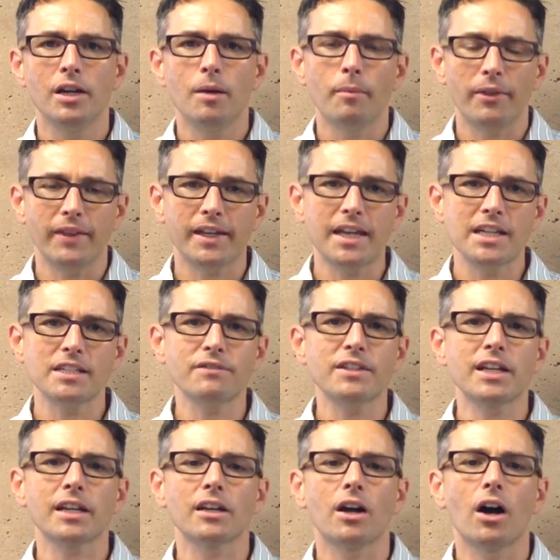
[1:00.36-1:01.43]
But in the case of
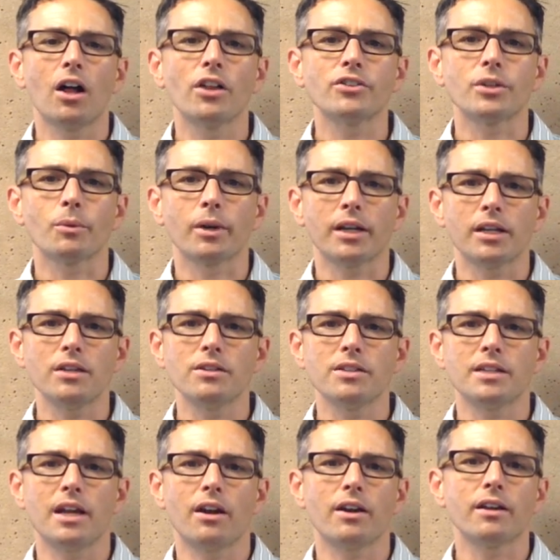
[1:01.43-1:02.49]
technology, we're going to use
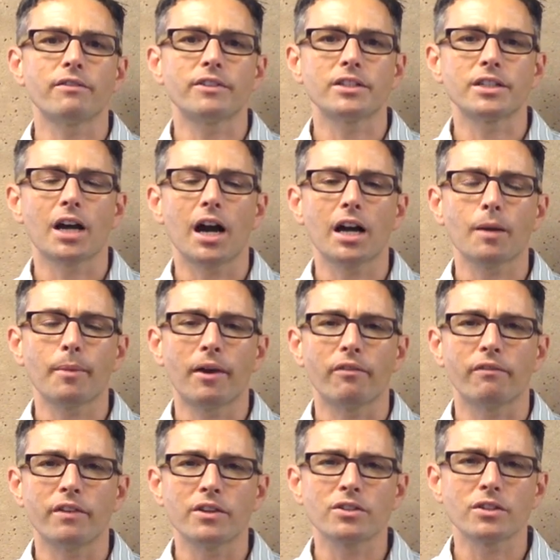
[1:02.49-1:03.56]
narrative to talk about
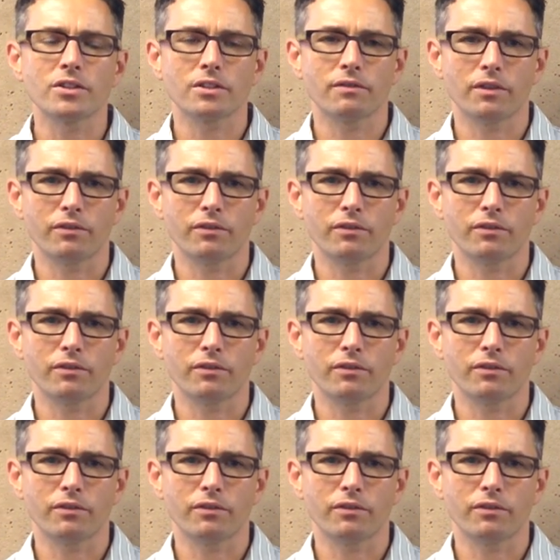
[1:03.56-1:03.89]
visions of the